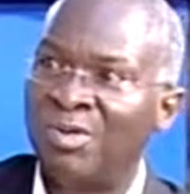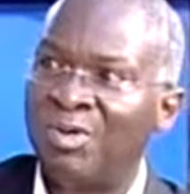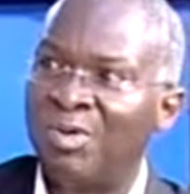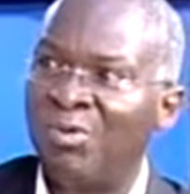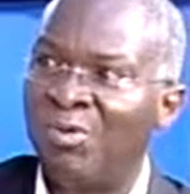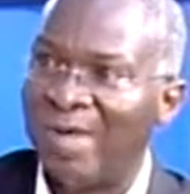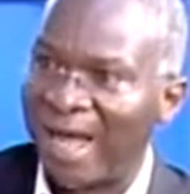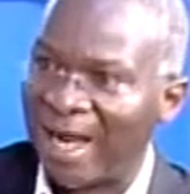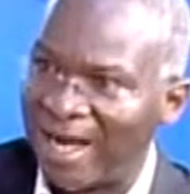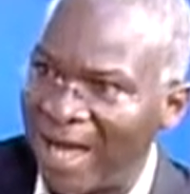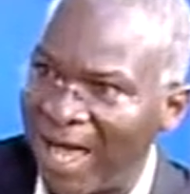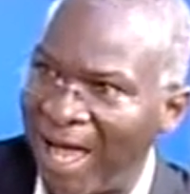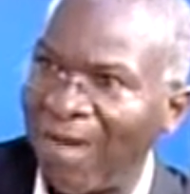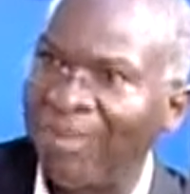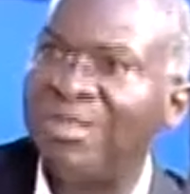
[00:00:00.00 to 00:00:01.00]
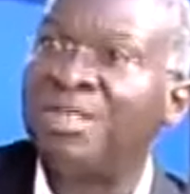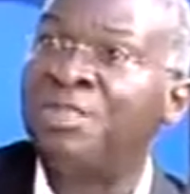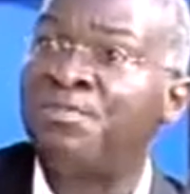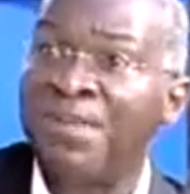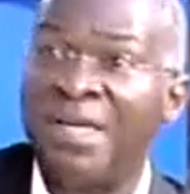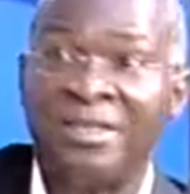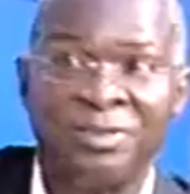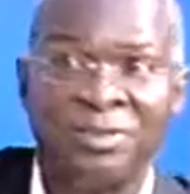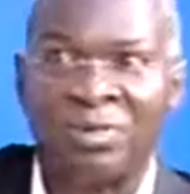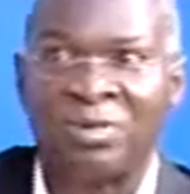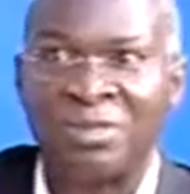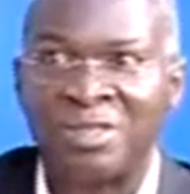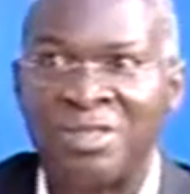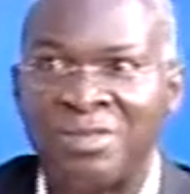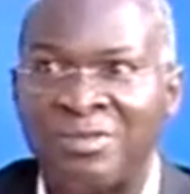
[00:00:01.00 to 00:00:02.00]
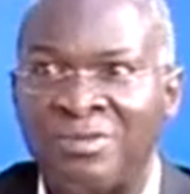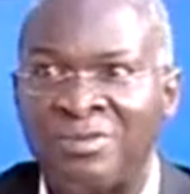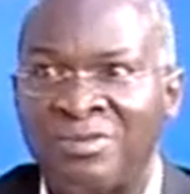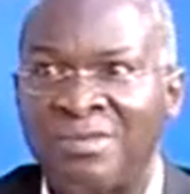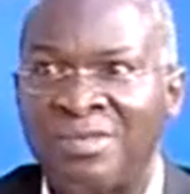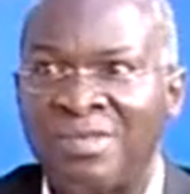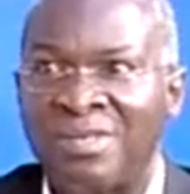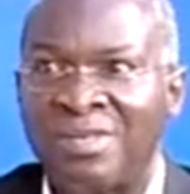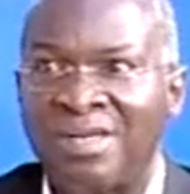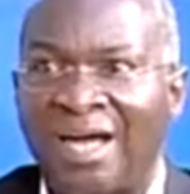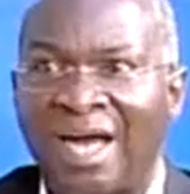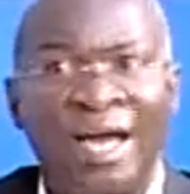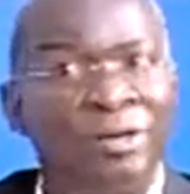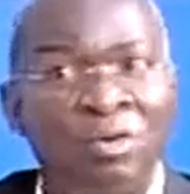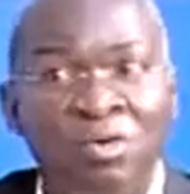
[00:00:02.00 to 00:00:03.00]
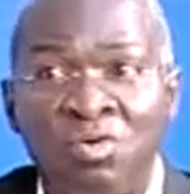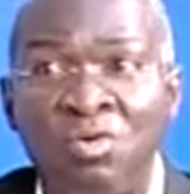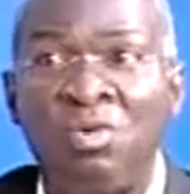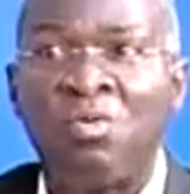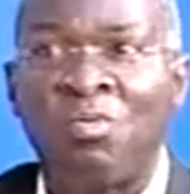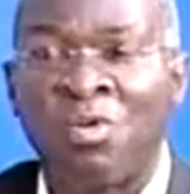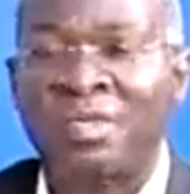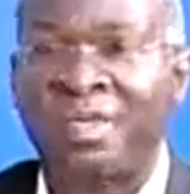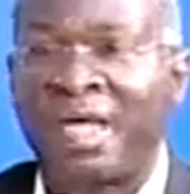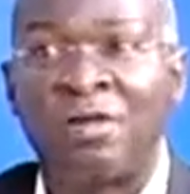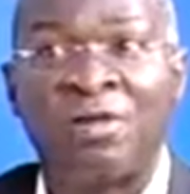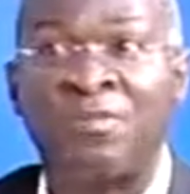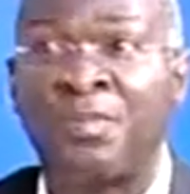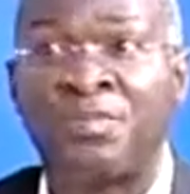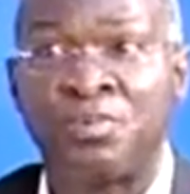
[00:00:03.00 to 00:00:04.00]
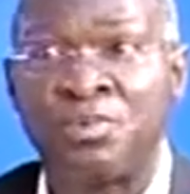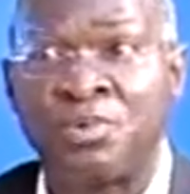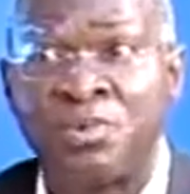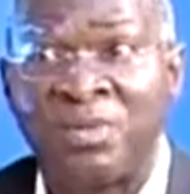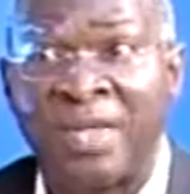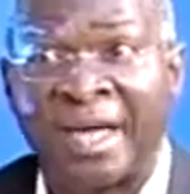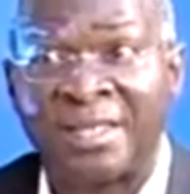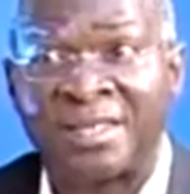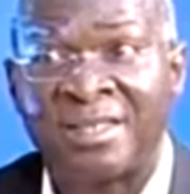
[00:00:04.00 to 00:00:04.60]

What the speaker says: we allow this pain to continue. I don't know what kind of people do that.